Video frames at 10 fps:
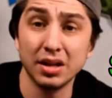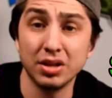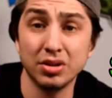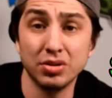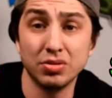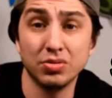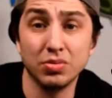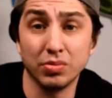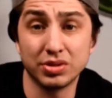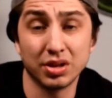
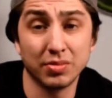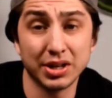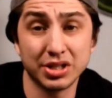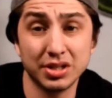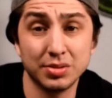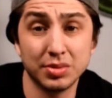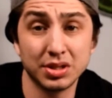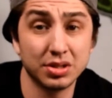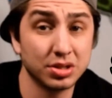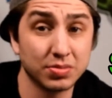you start watching these because
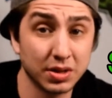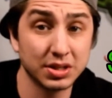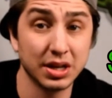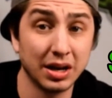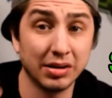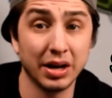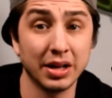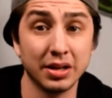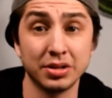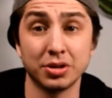you just want to see how I
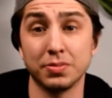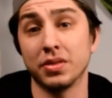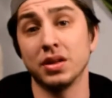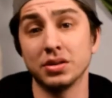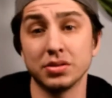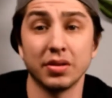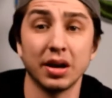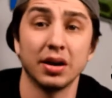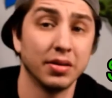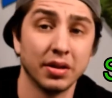interpret things or that
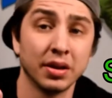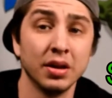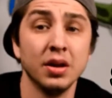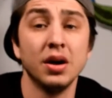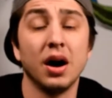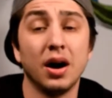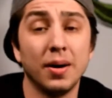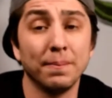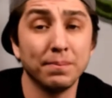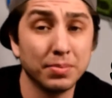kind of thing.
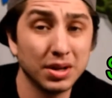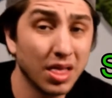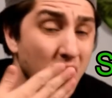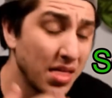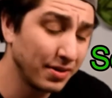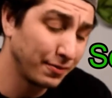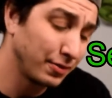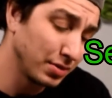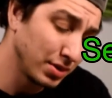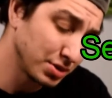But for
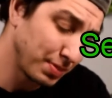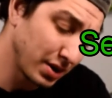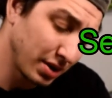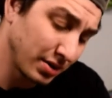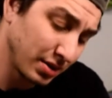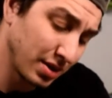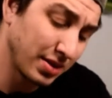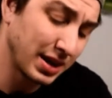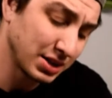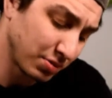the most part,
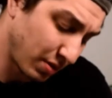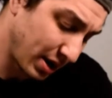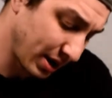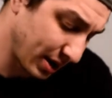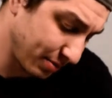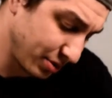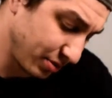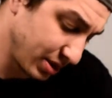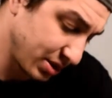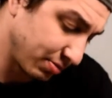that's why I'm doing
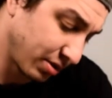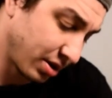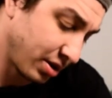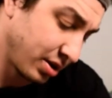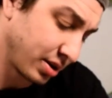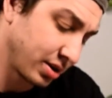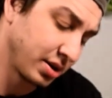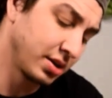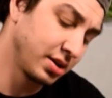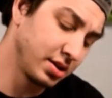this
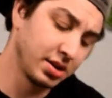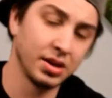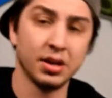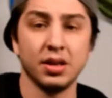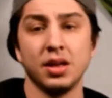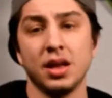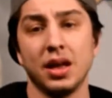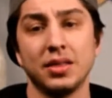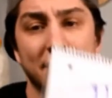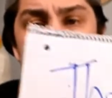vlog,
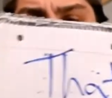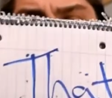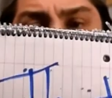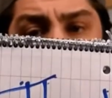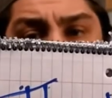and that's it.